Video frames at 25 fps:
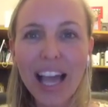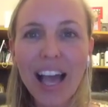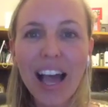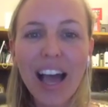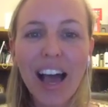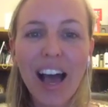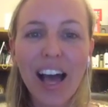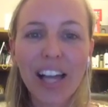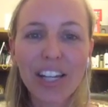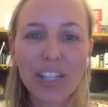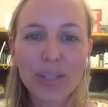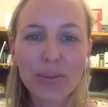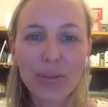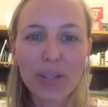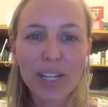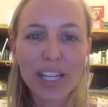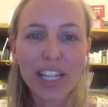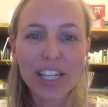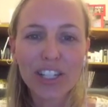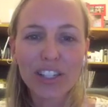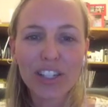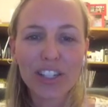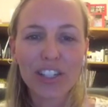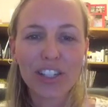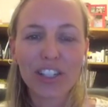I just want to
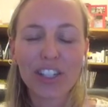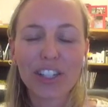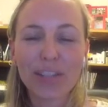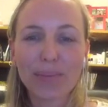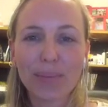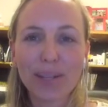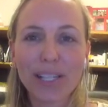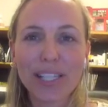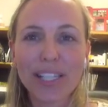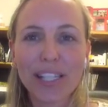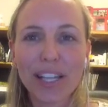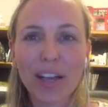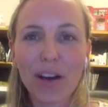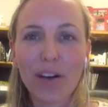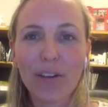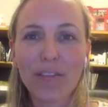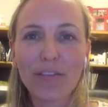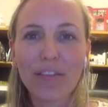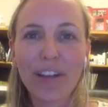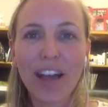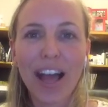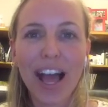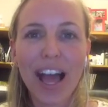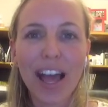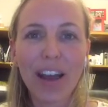introduce
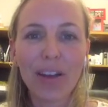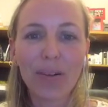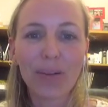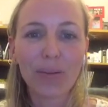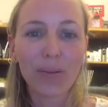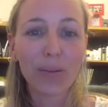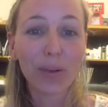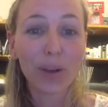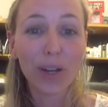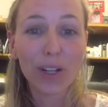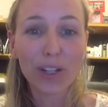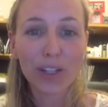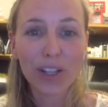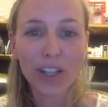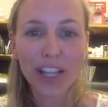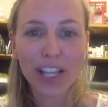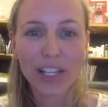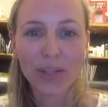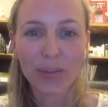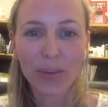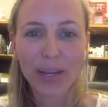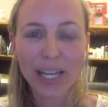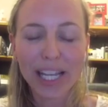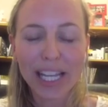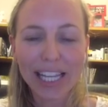myself, and I want to do
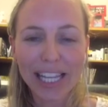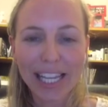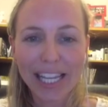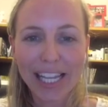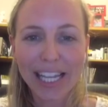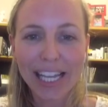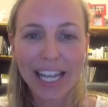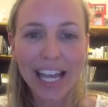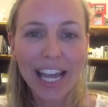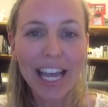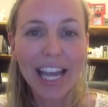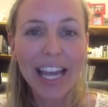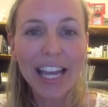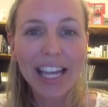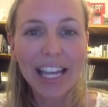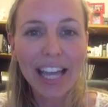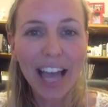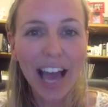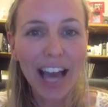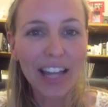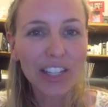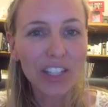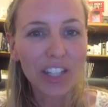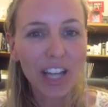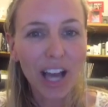these weekly
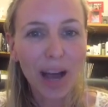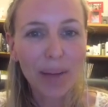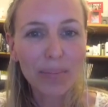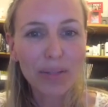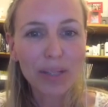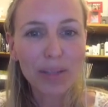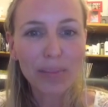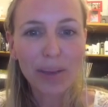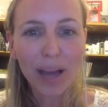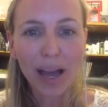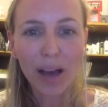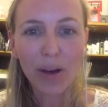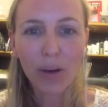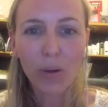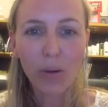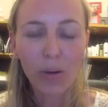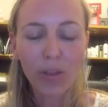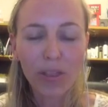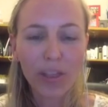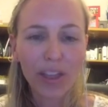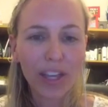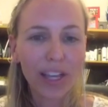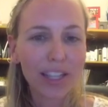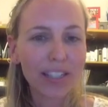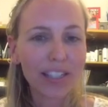catch-ups about all
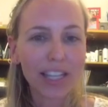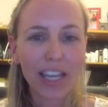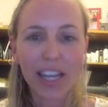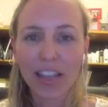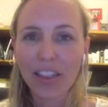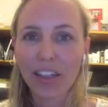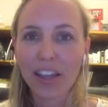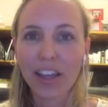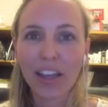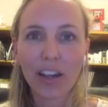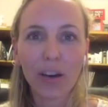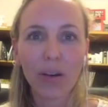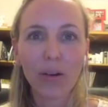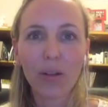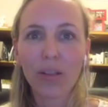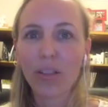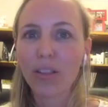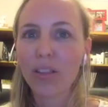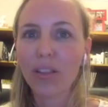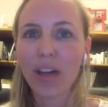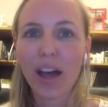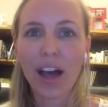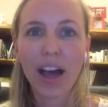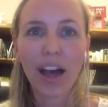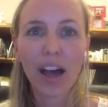things either
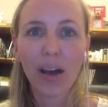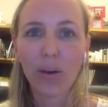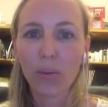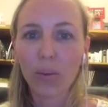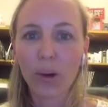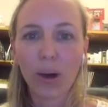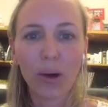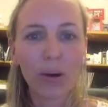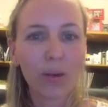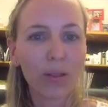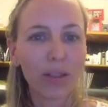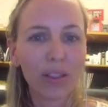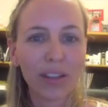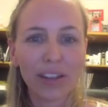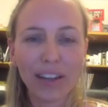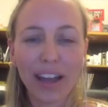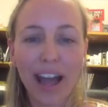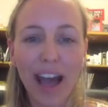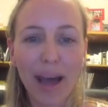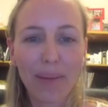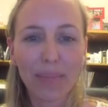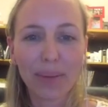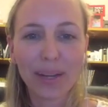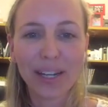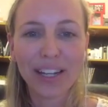health, wealth and
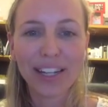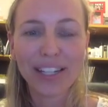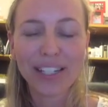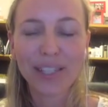happiness